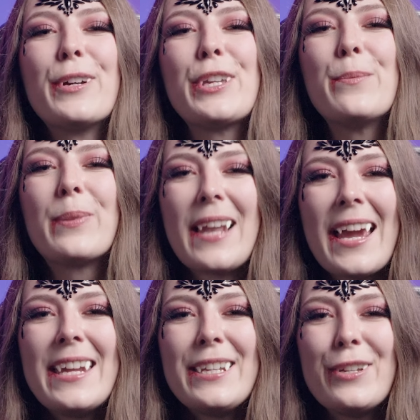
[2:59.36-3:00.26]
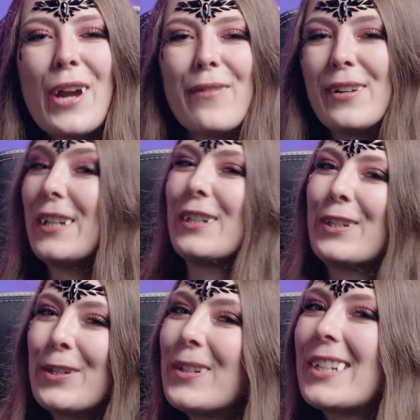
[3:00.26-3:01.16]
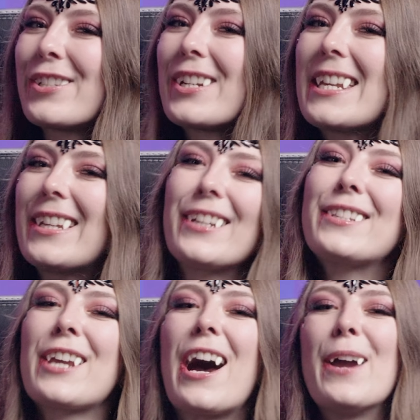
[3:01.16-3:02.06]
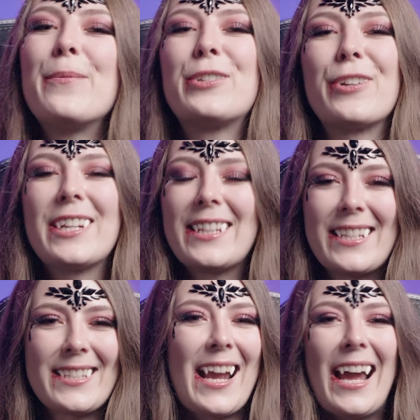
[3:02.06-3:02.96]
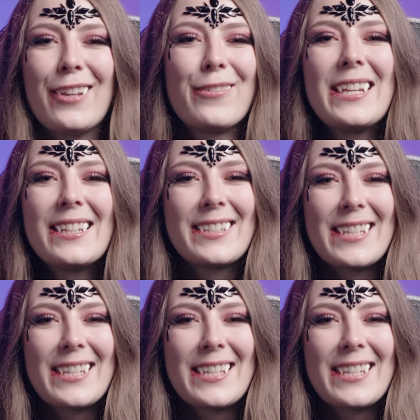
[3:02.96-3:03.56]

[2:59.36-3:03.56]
what you play, you have a ghoulishly good time during this Halloween